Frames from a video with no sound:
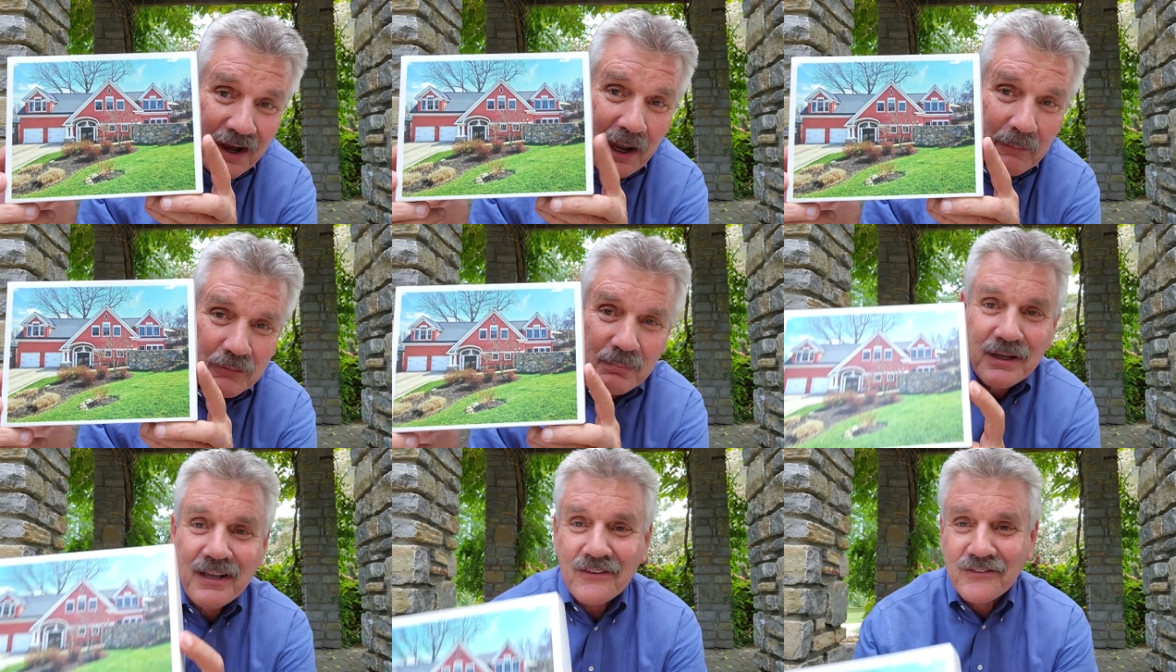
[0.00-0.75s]
times
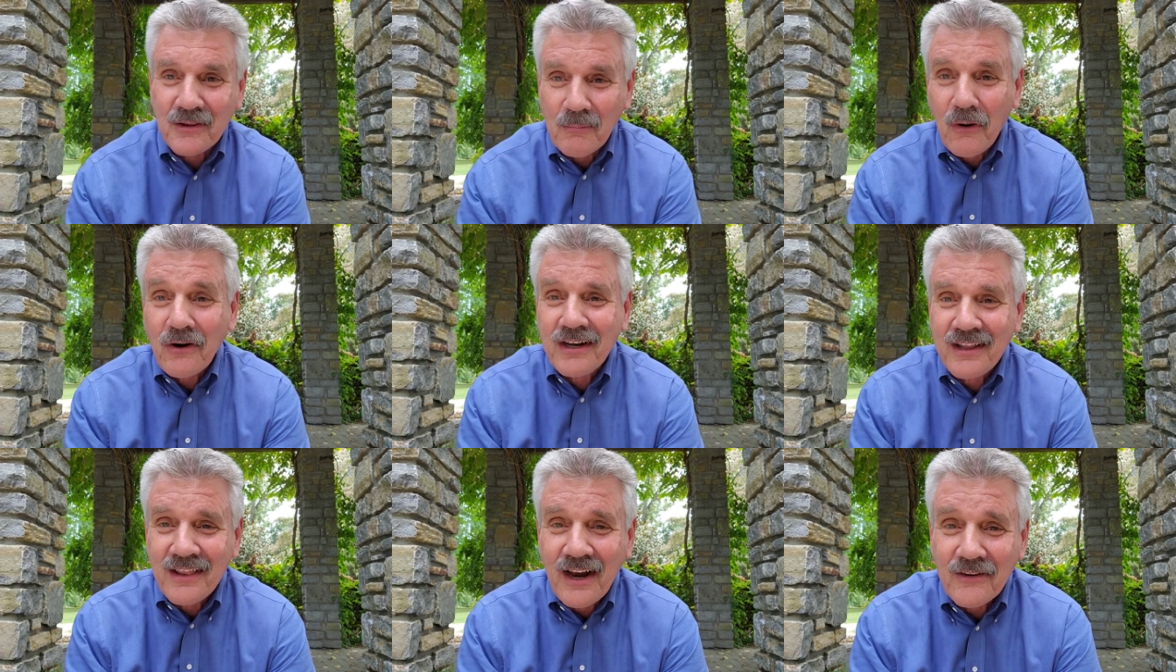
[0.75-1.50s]
because of the
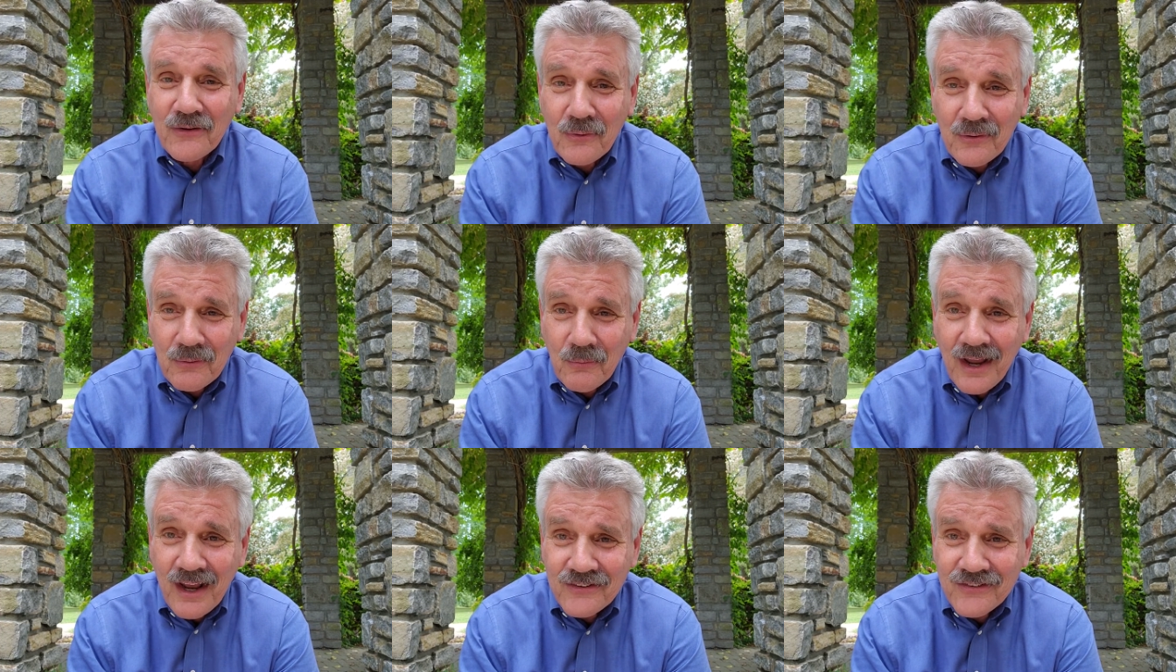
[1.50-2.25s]
marketing that I do and the
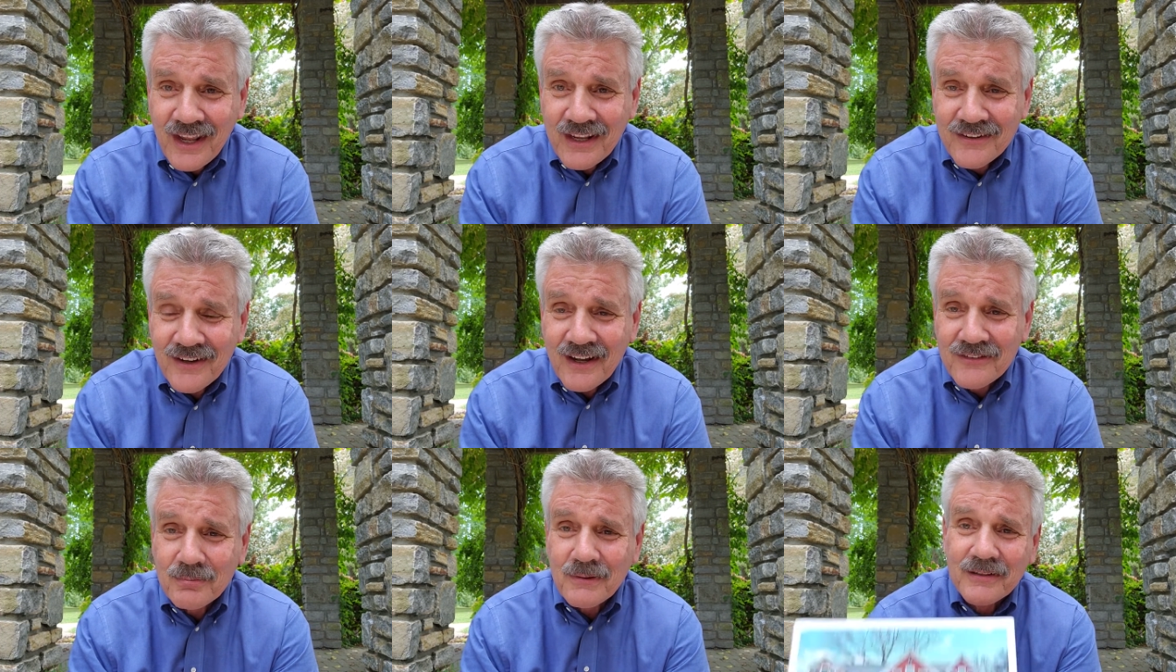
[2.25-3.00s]
way I stay in
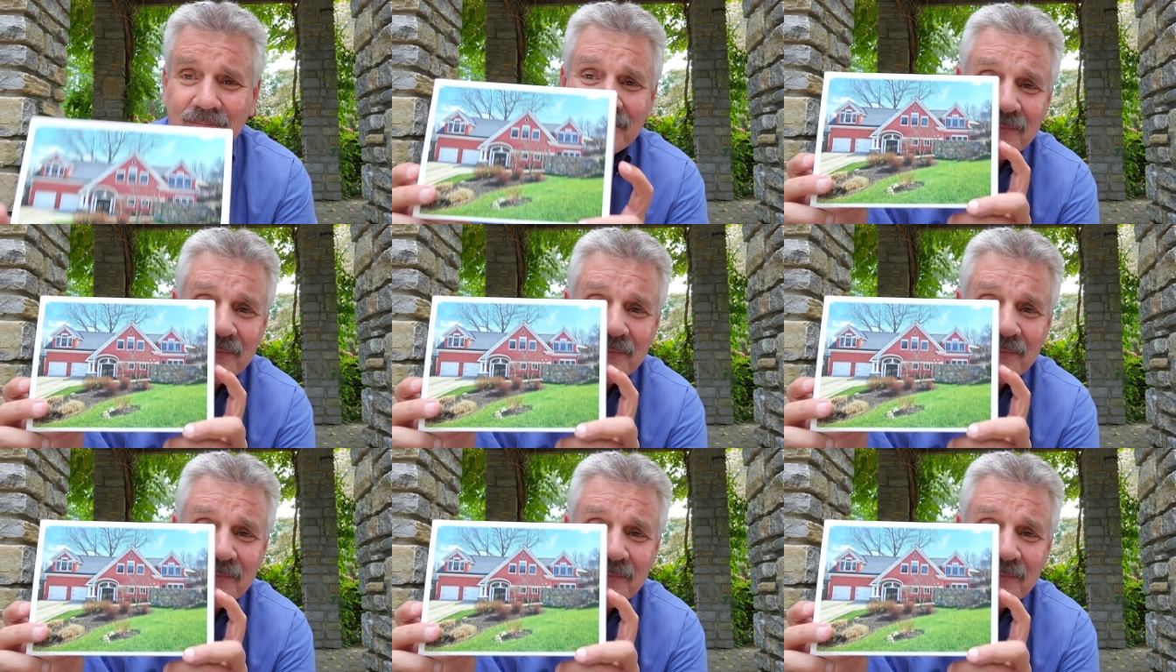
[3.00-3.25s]
touch. But